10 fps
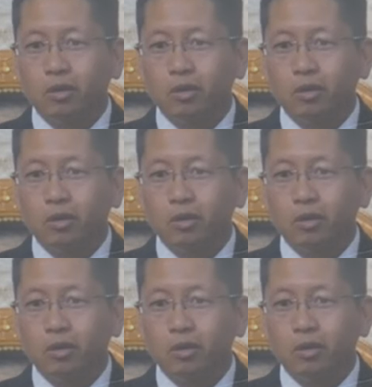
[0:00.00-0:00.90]

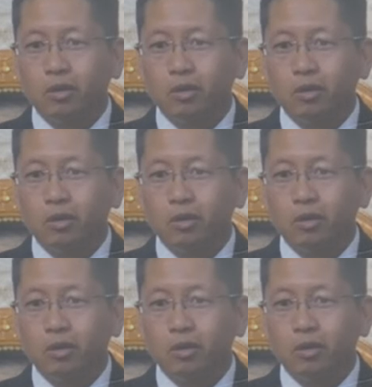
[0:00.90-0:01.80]

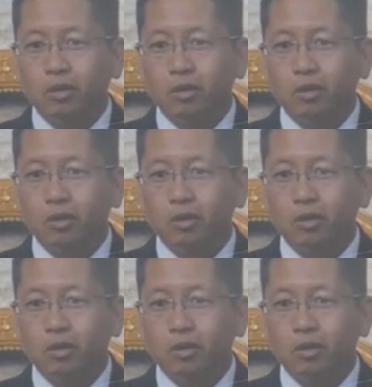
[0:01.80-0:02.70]

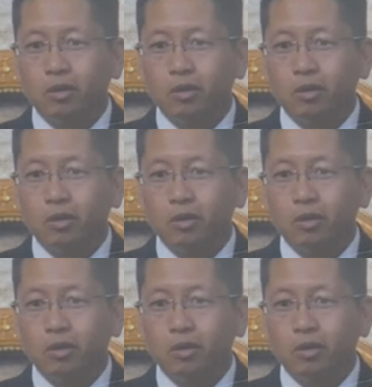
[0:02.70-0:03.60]

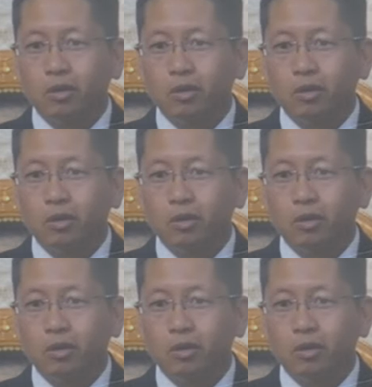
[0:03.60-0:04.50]

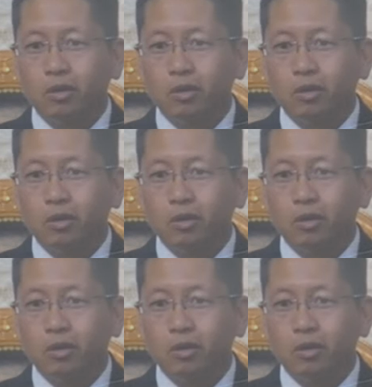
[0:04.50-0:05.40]

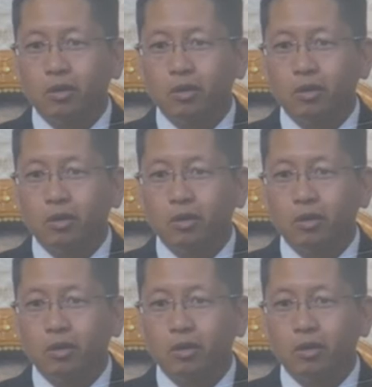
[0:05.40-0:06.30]

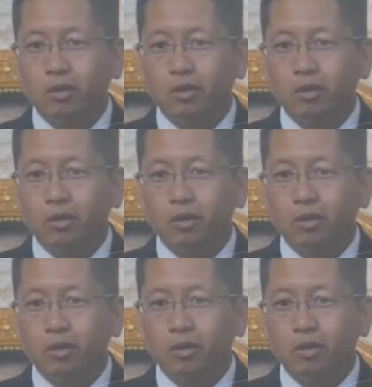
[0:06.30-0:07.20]

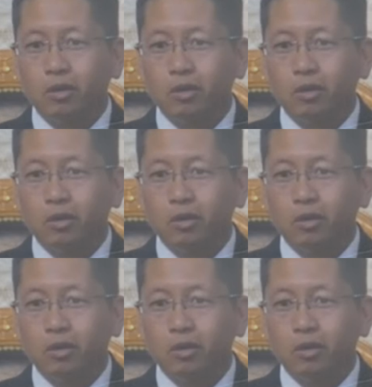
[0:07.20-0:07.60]
[no speech]